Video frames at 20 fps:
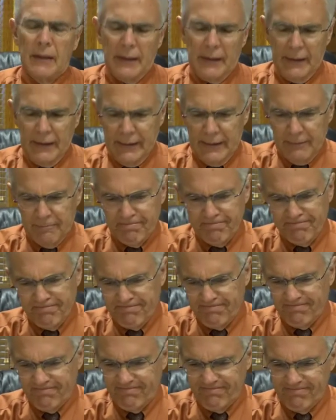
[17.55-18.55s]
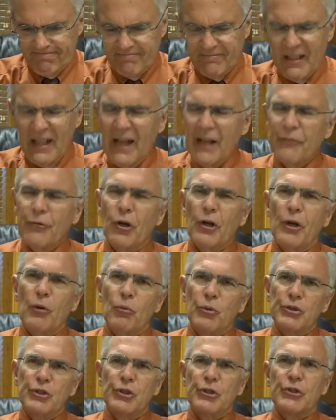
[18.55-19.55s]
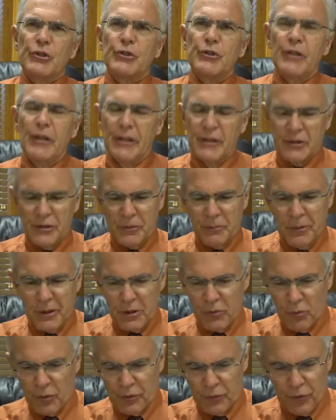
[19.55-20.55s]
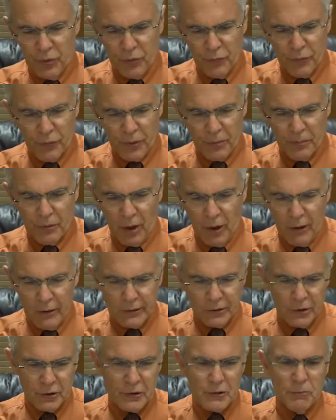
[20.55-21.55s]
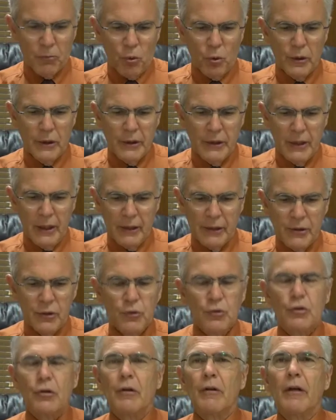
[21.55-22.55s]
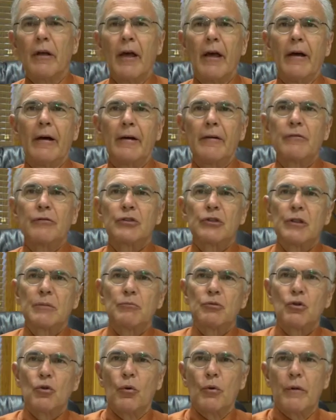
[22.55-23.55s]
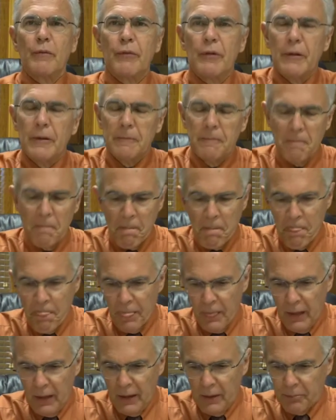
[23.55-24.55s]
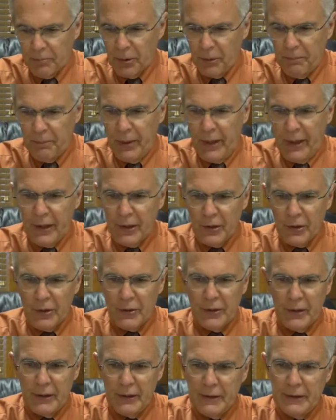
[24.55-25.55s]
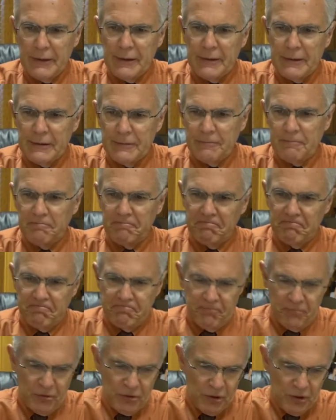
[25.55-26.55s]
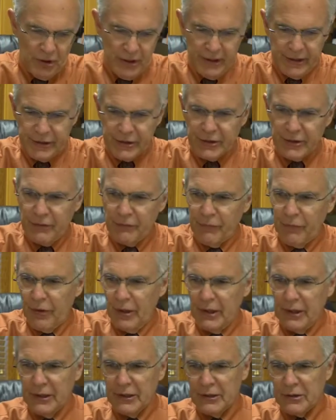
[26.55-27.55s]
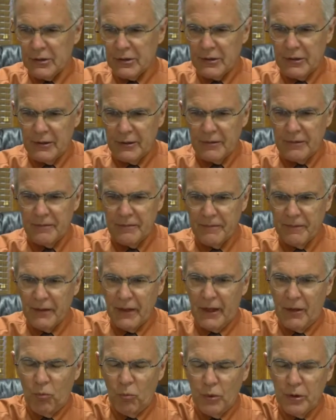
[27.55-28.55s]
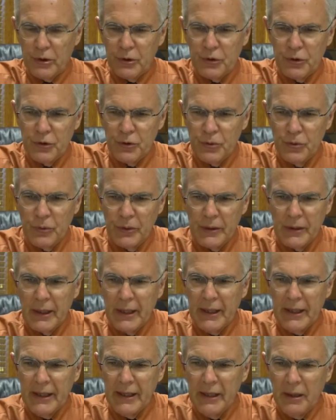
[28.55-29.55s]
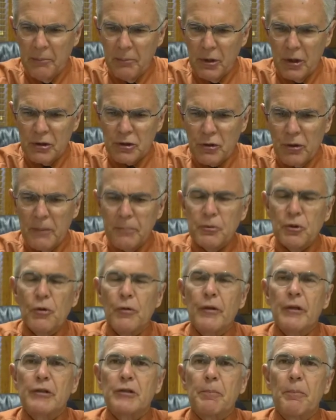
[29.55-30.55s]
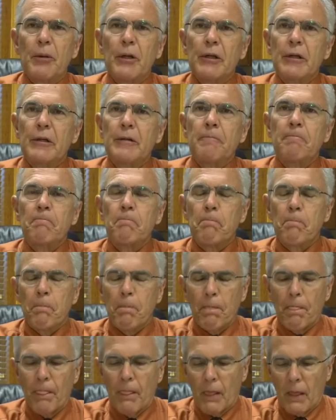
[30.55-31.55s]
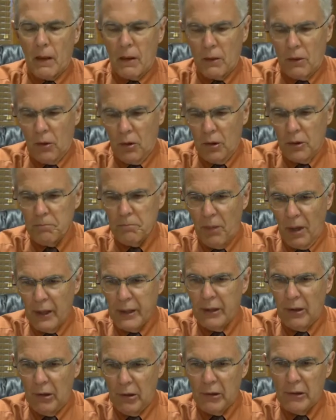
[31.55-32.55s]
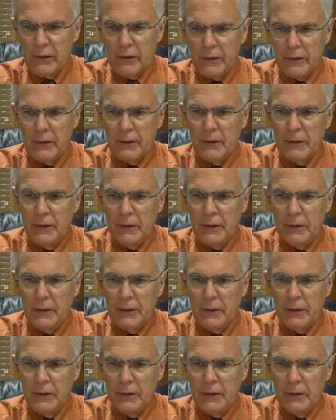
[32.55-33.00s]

Um, yeah, I thought I would just uh, speak with you from the heart this morning. I usually have some sort of a prepared um, list of things uh, that I want to do, and but a scripture that's been on my heart,